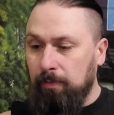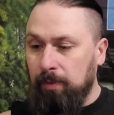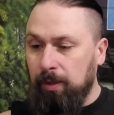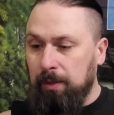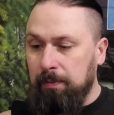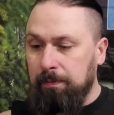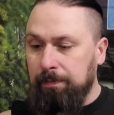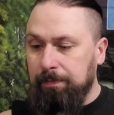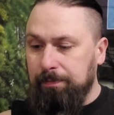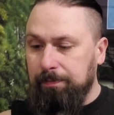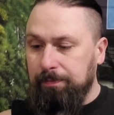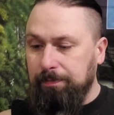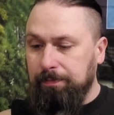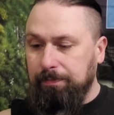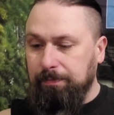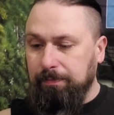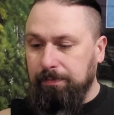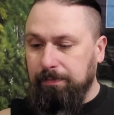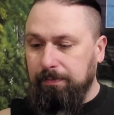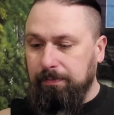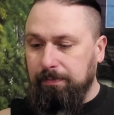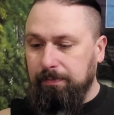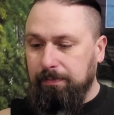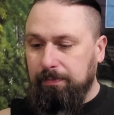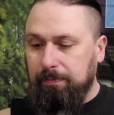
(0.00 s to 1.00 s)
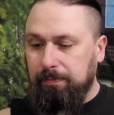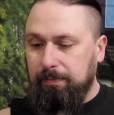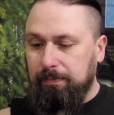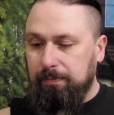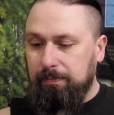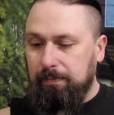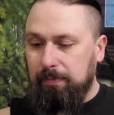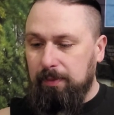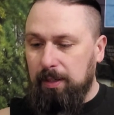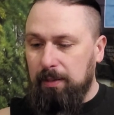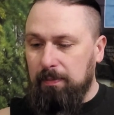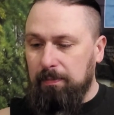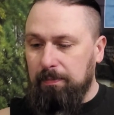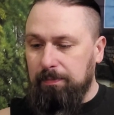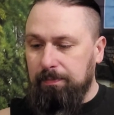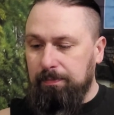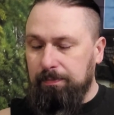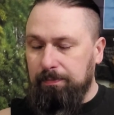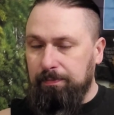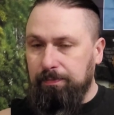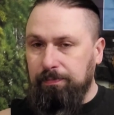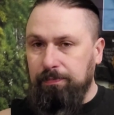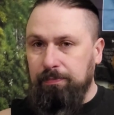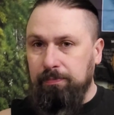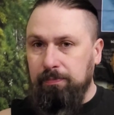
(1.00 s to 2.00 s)

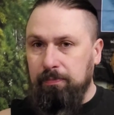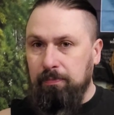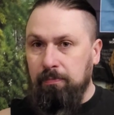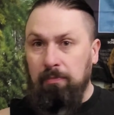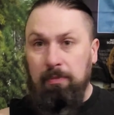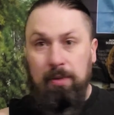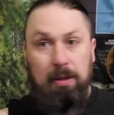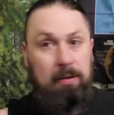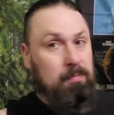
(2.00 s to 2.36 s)
[no speech]